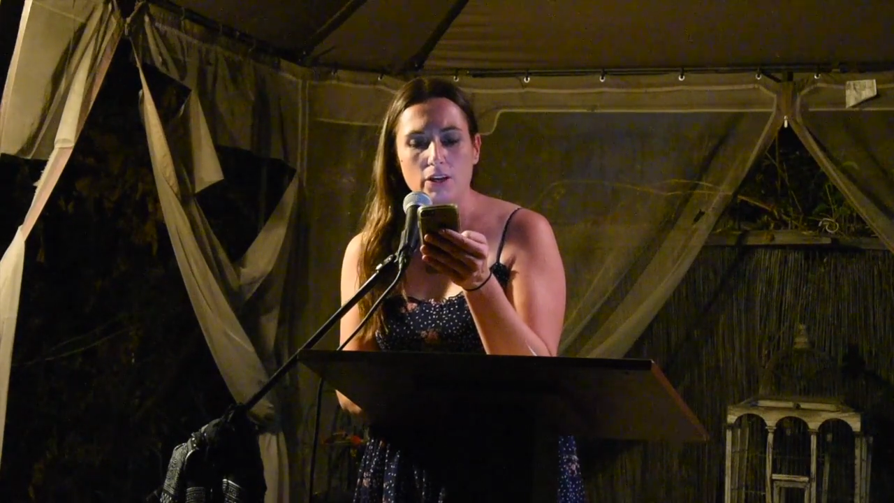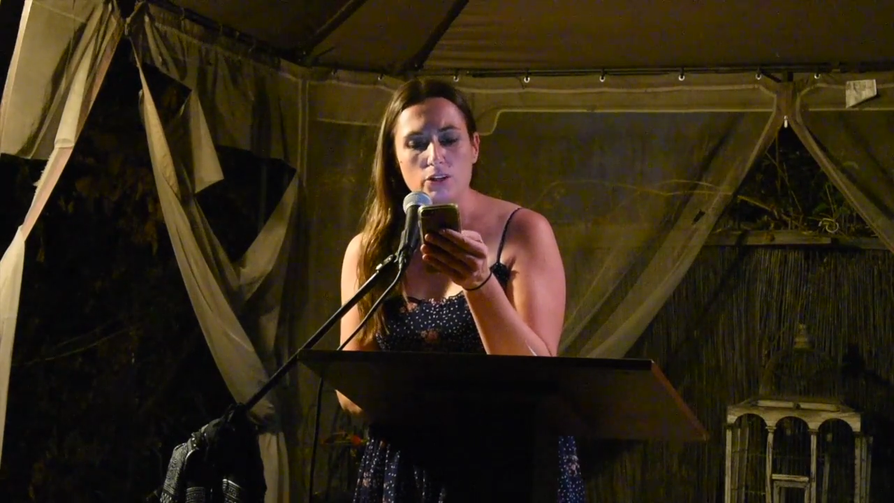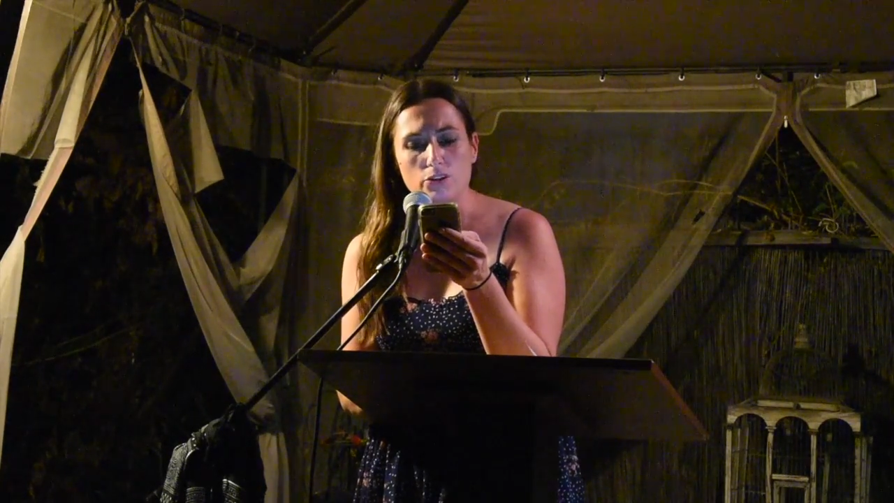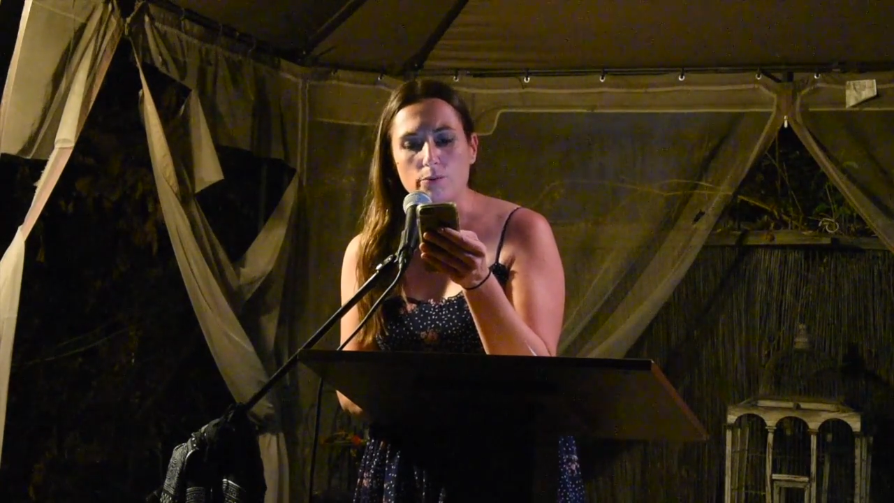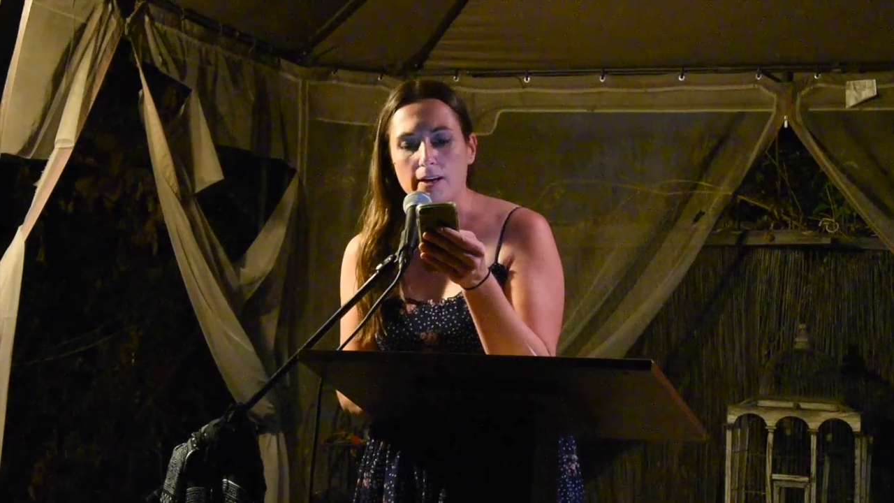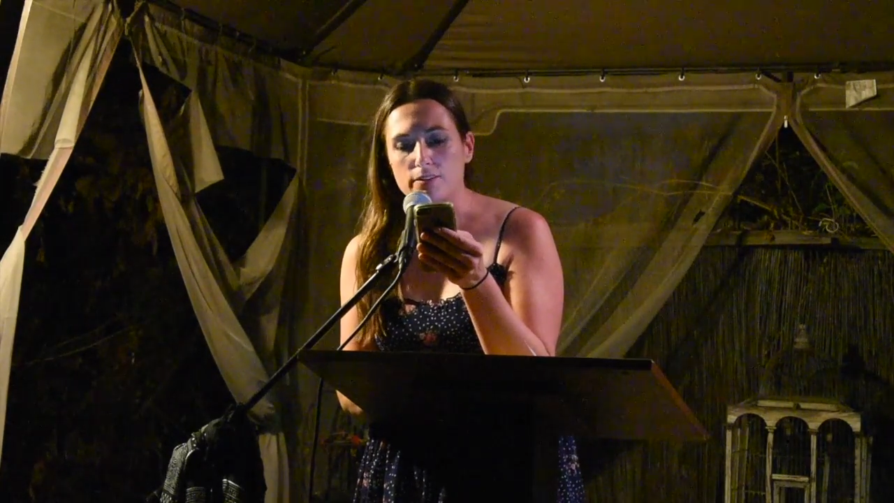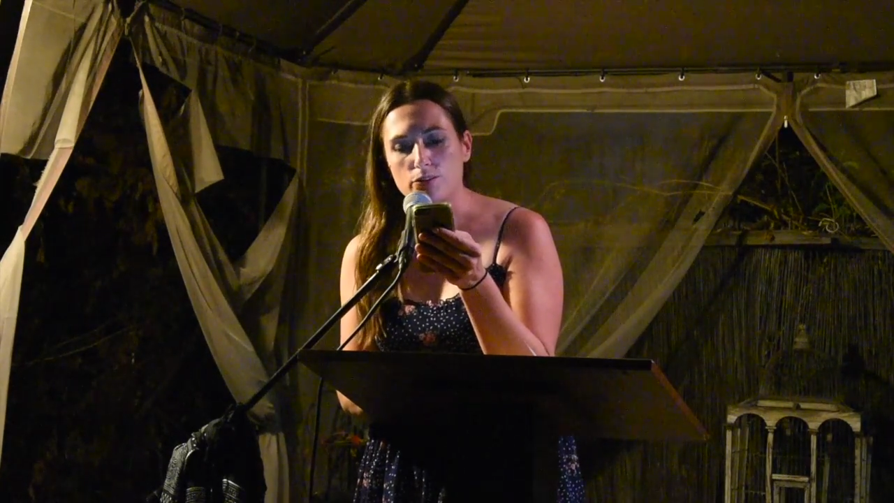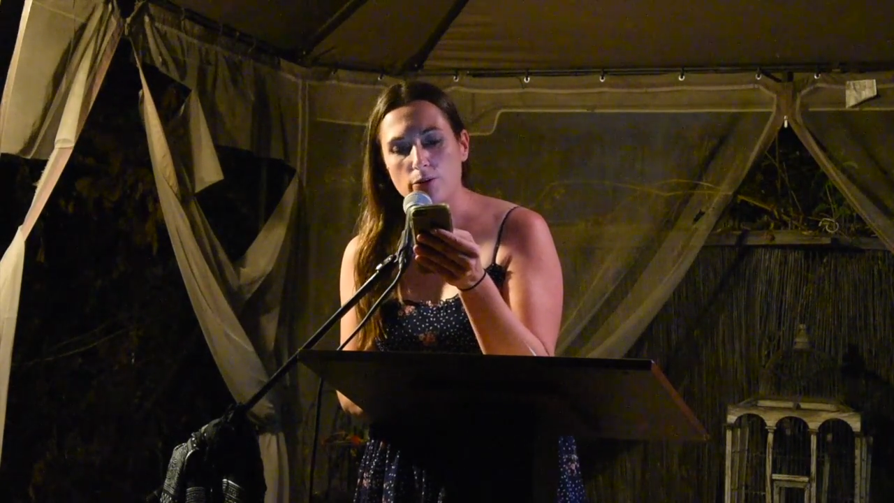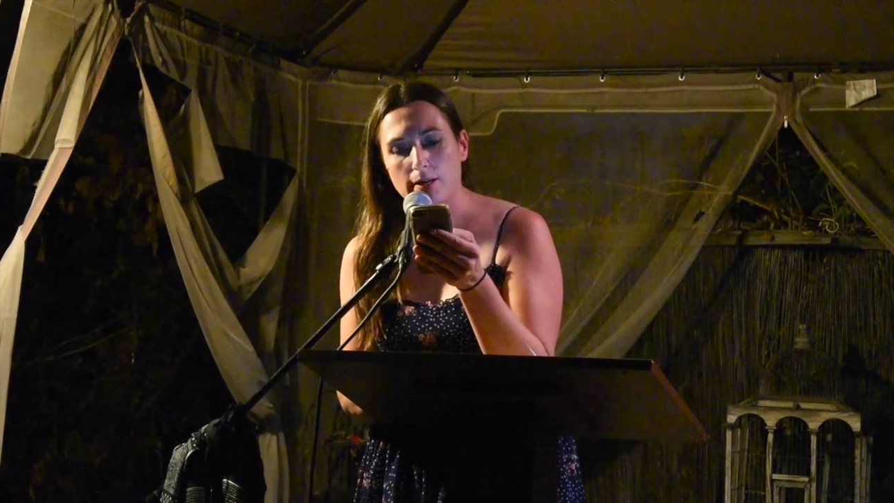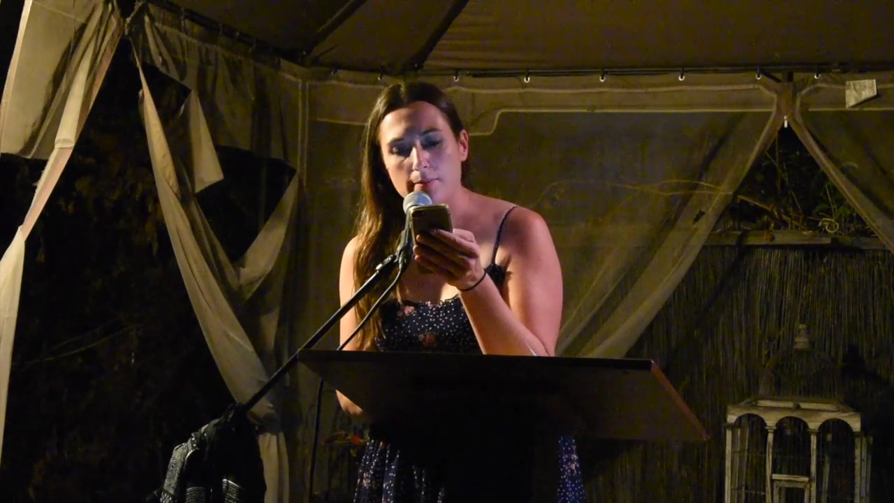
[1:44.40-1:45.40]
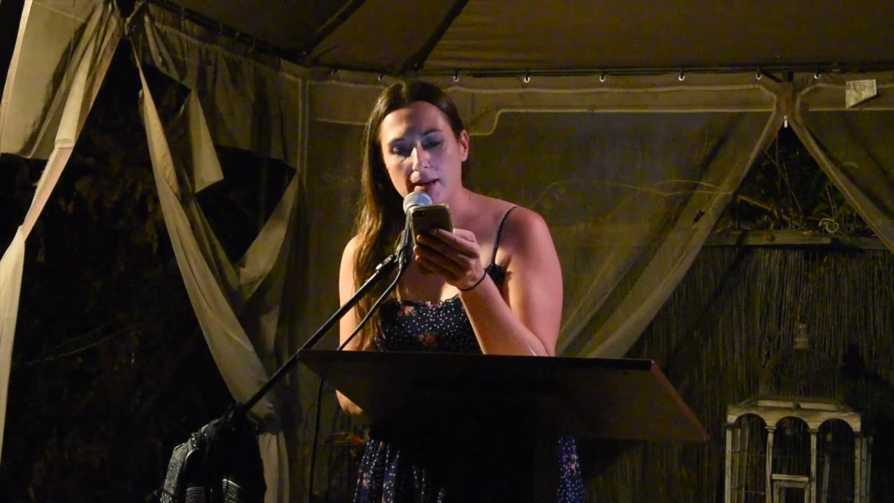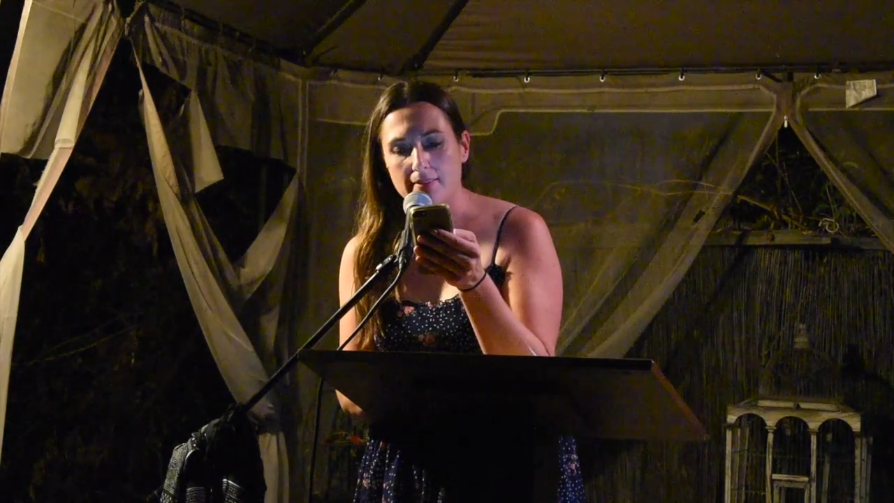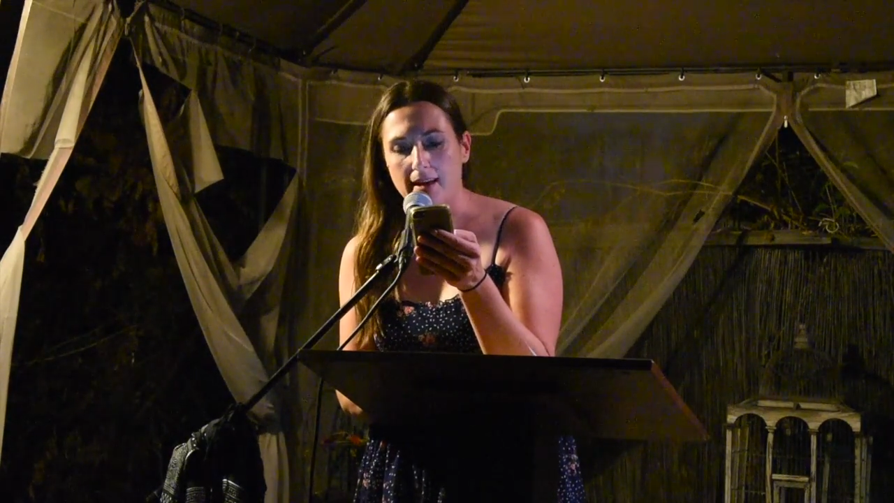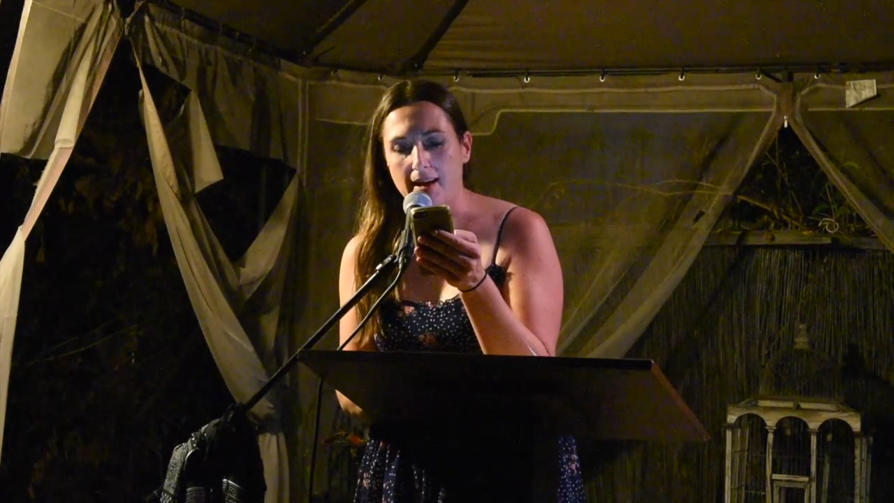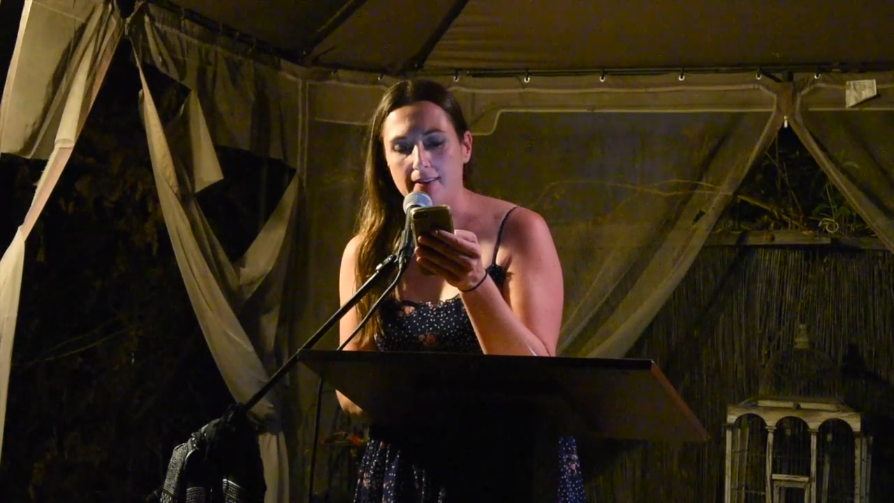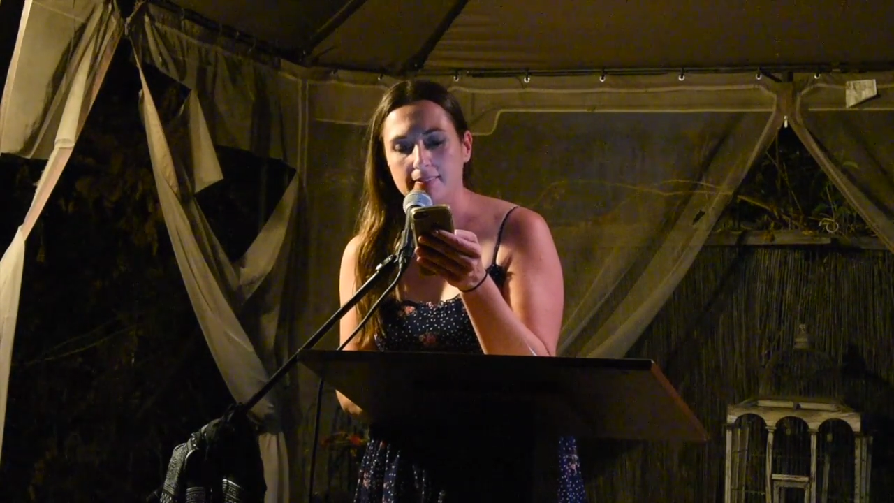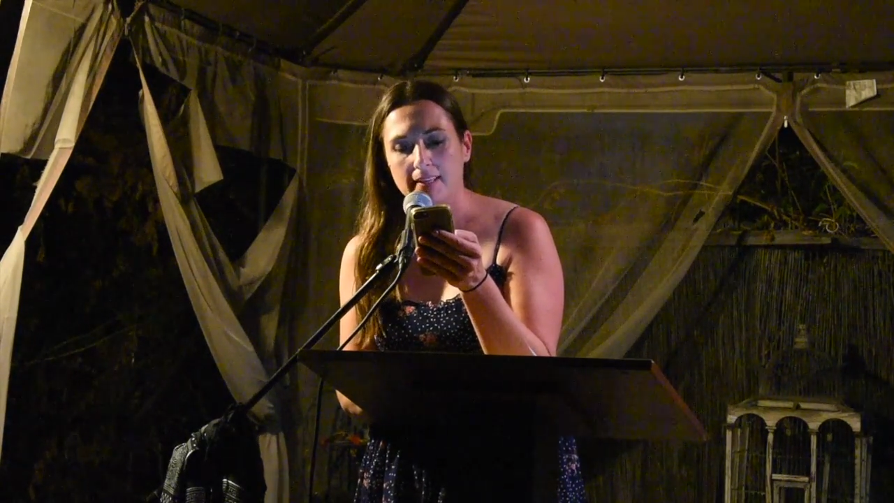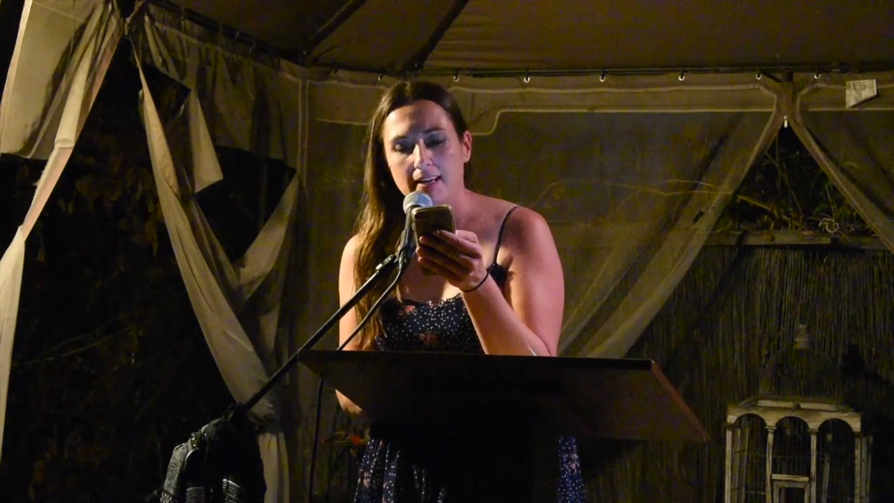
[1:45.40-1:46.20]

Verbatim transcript: You should write a story about that.